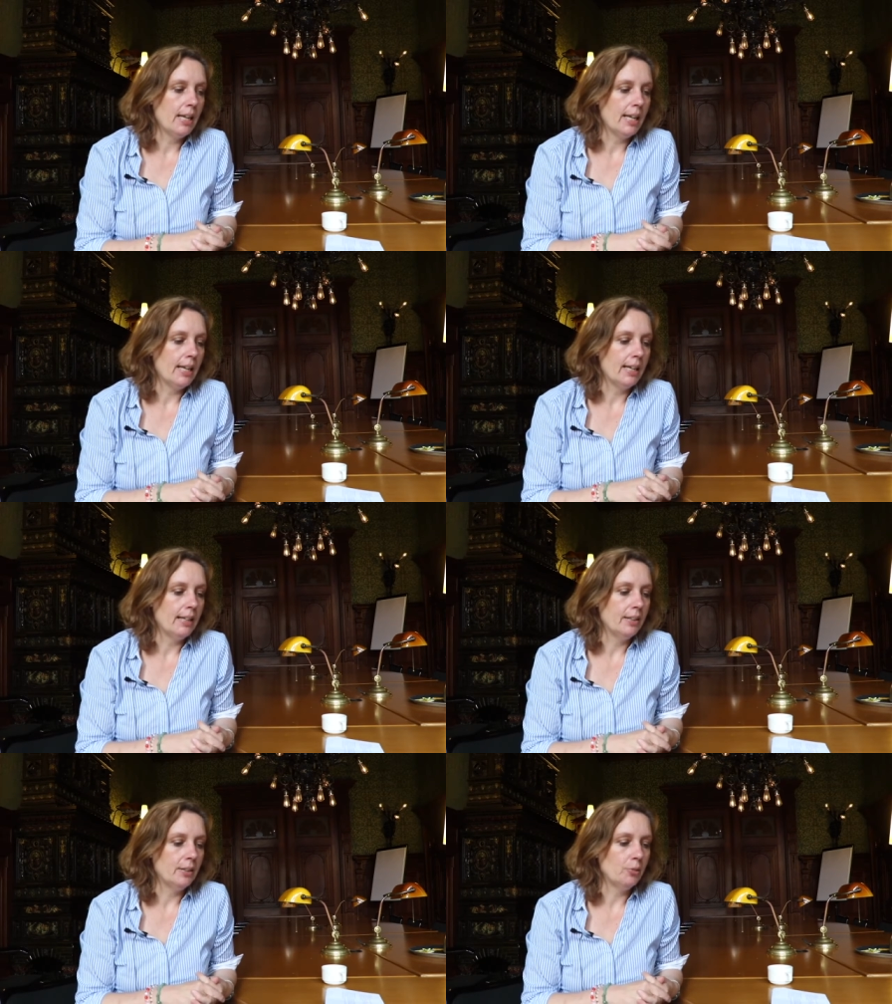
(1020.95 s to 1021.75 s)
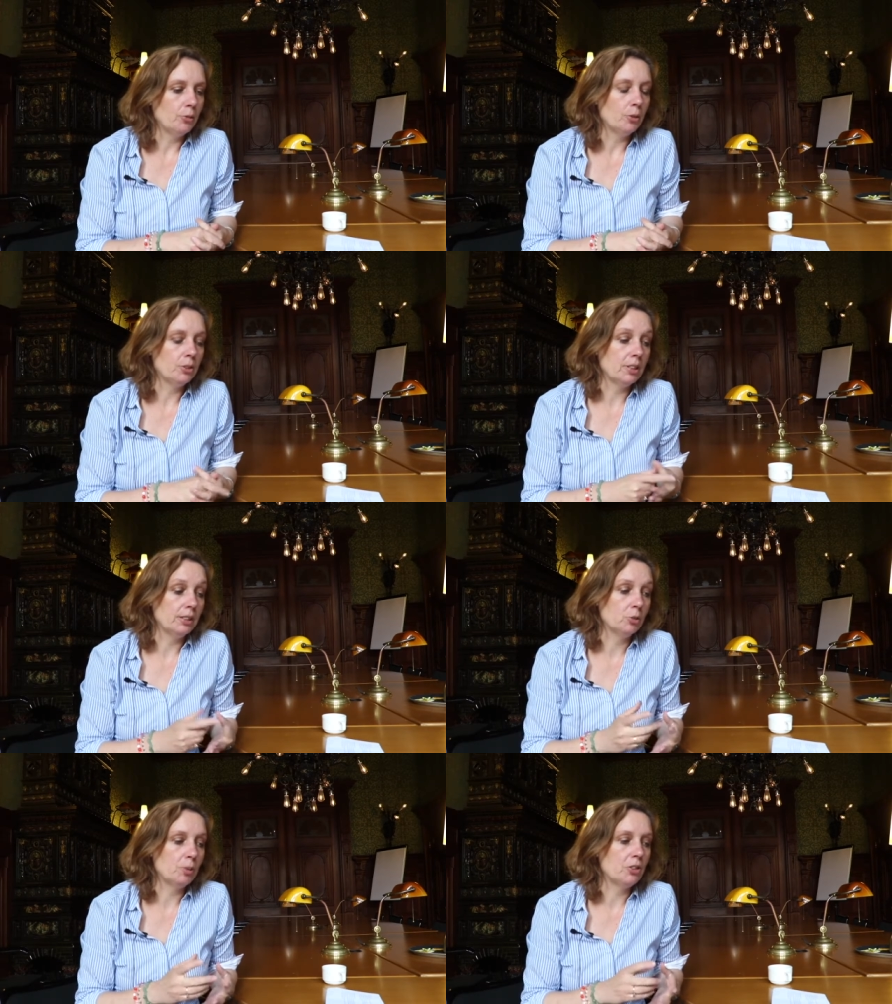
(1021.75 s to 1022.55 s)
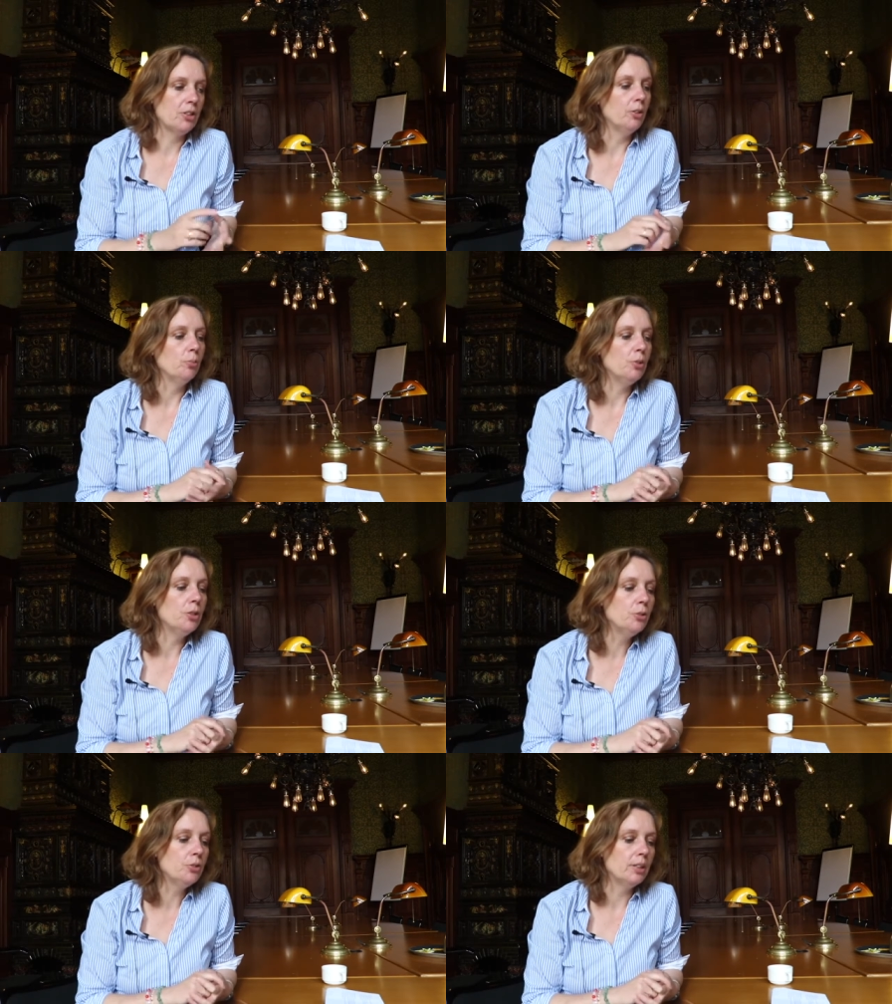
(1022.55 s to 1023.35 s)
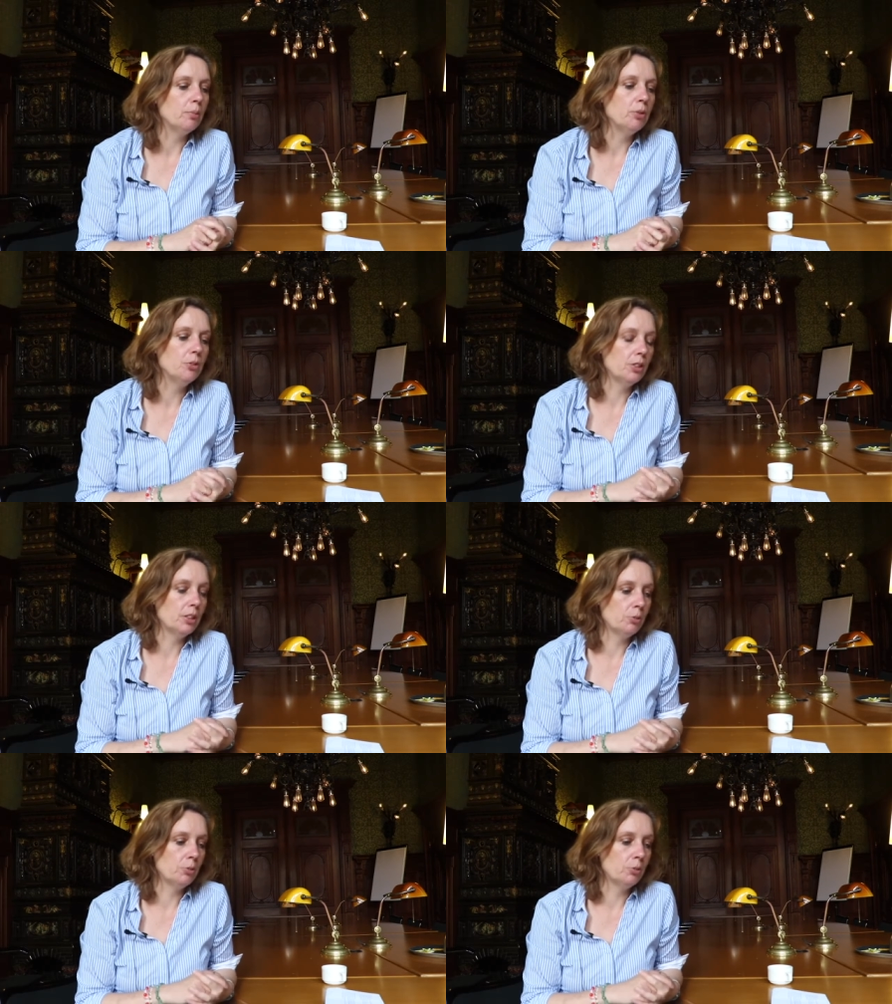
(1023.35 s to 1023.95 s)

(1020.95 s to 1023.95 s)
and focusing especially on music, music